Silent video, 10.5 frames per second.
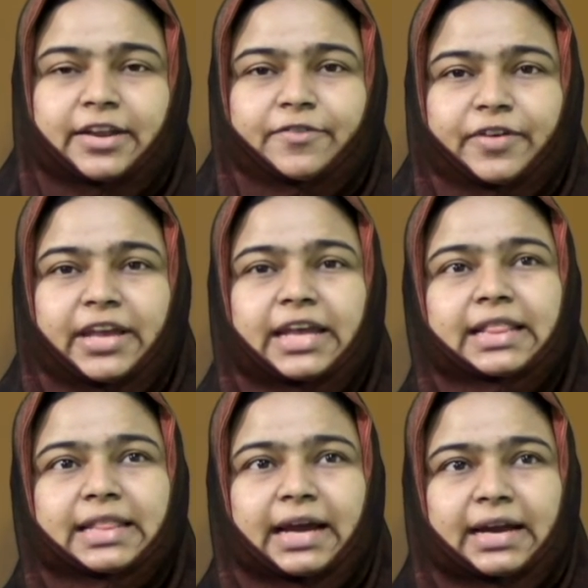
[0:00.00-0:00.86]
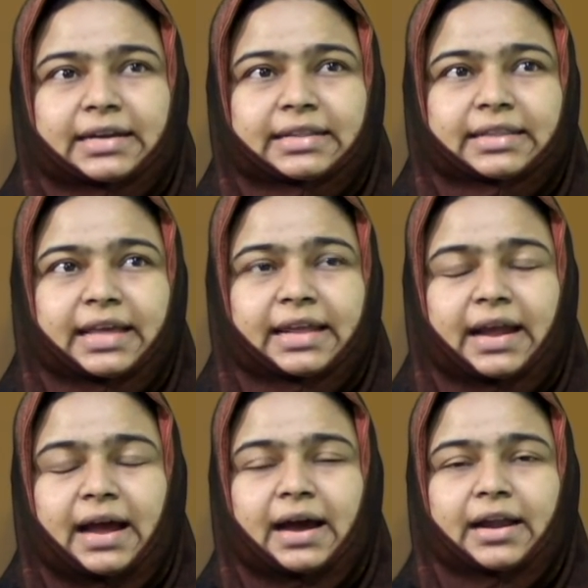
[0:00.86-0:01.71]
reveal that there
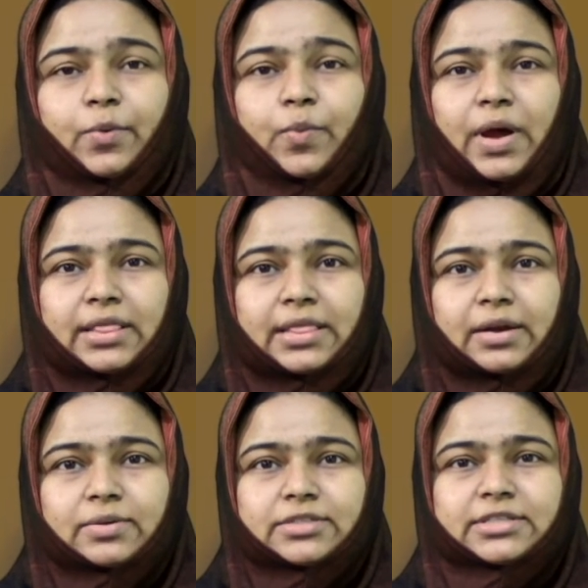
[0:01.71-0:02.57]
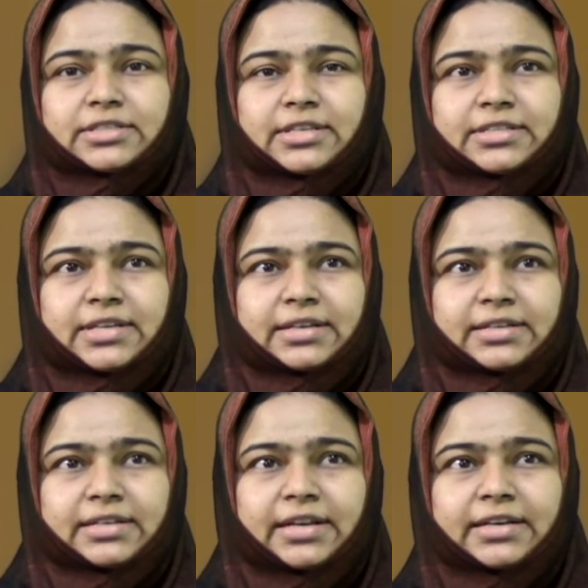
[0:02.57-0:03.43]
are
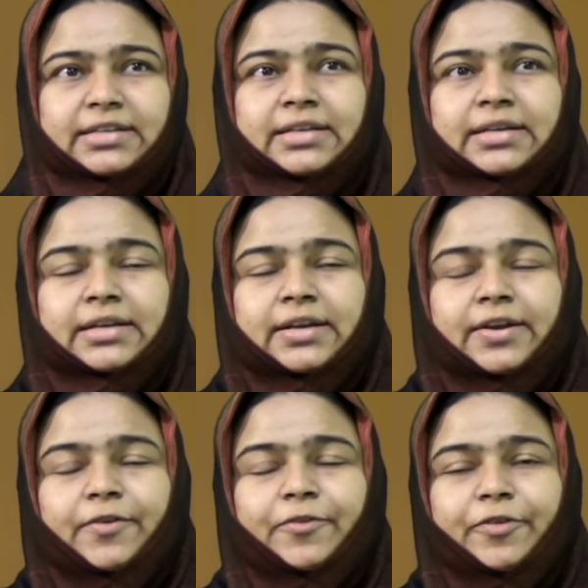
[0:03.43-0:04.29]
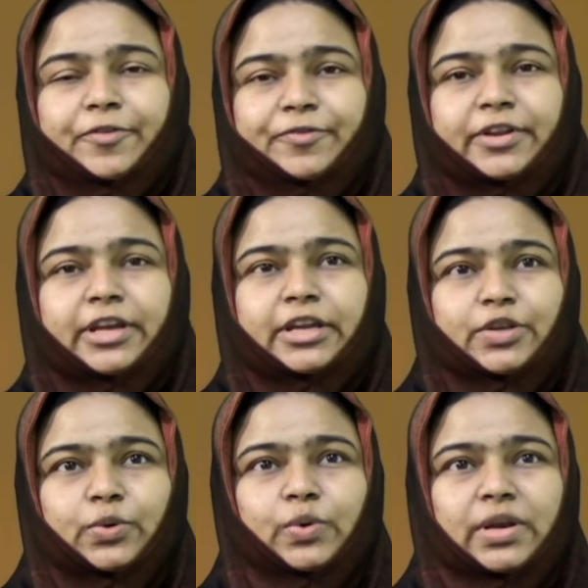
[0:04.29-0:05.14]

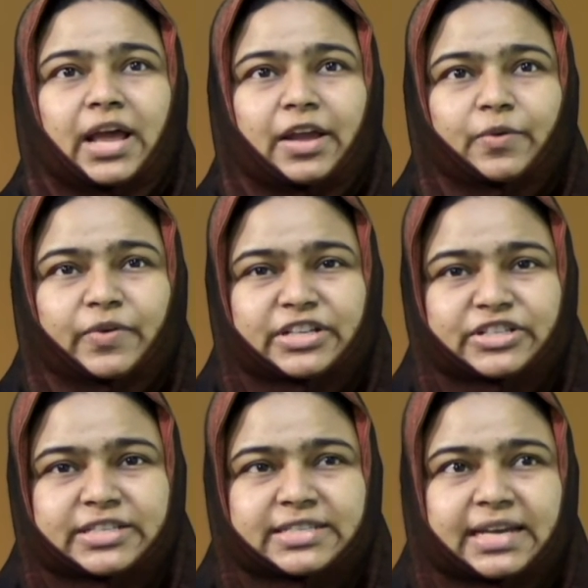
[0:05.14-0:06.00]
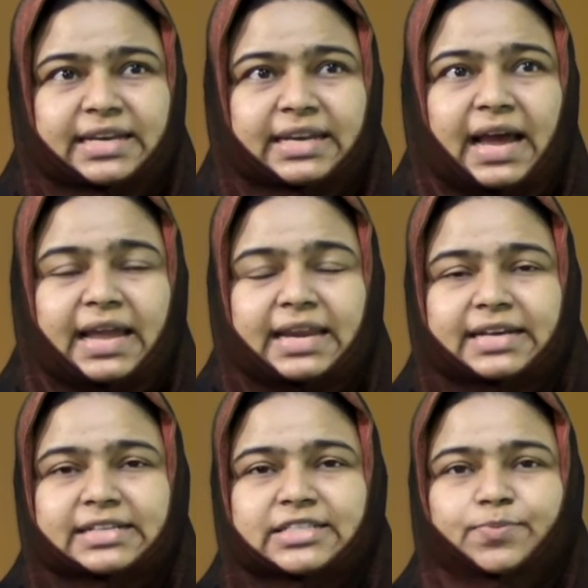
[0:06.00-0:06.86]
1,652 languages and
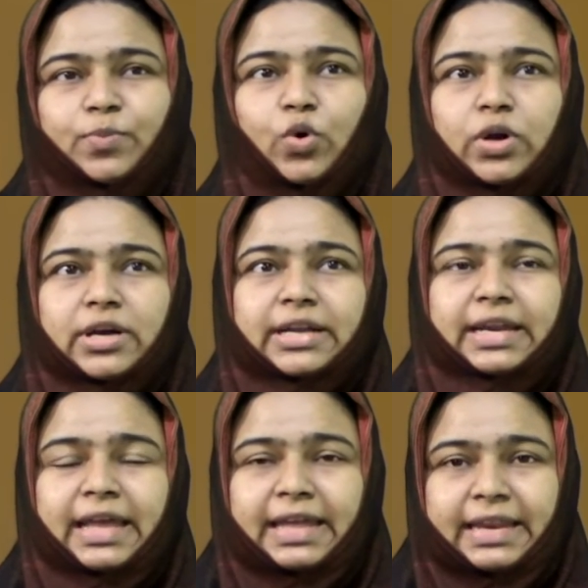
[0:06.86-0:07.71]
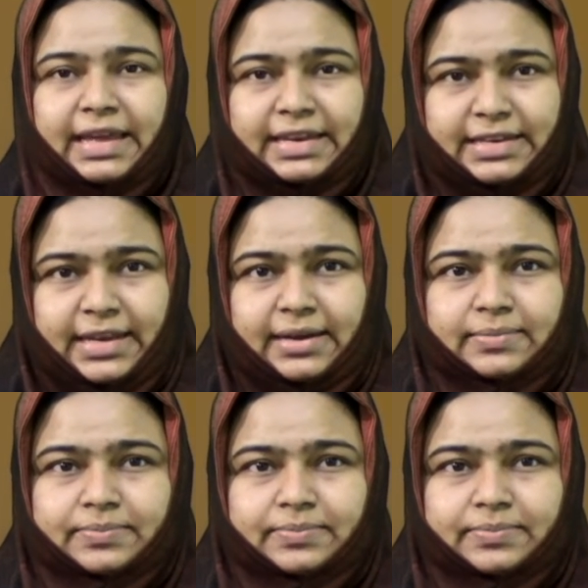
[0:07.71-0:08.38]
dialects spoken in India.